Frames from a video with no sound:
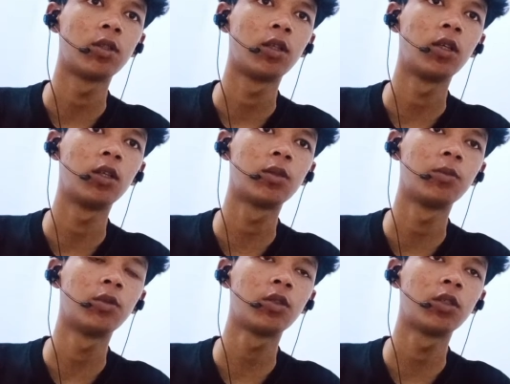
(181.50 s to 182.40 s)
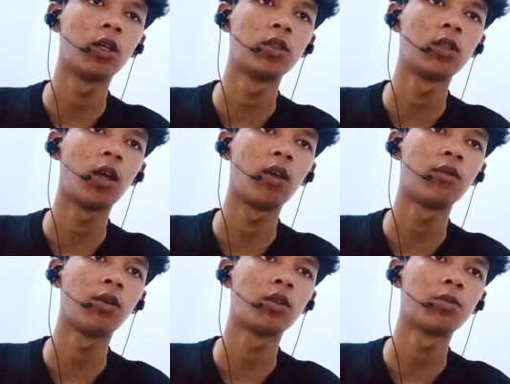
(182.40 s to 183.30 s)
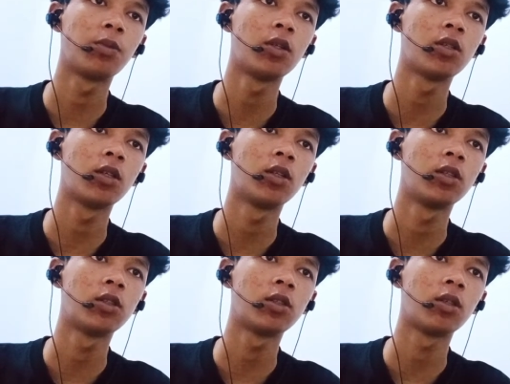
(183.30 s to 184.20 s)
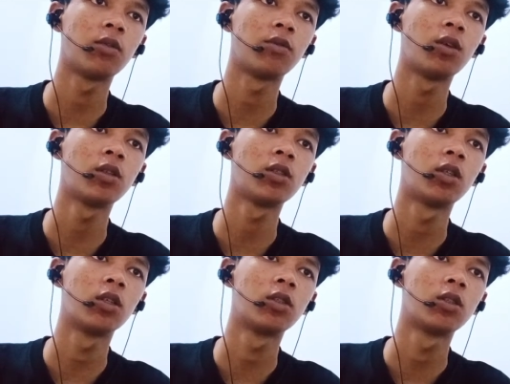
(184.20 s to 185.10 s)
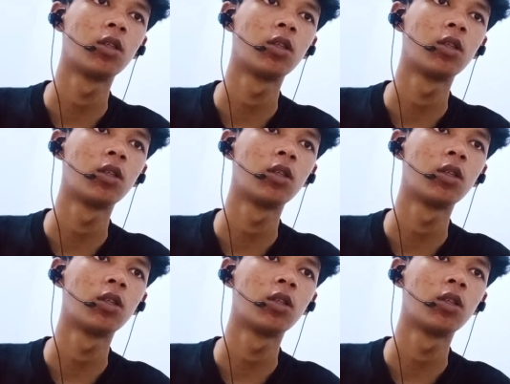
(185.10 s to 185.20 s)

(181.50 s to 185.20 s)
each blockchain having specialist functions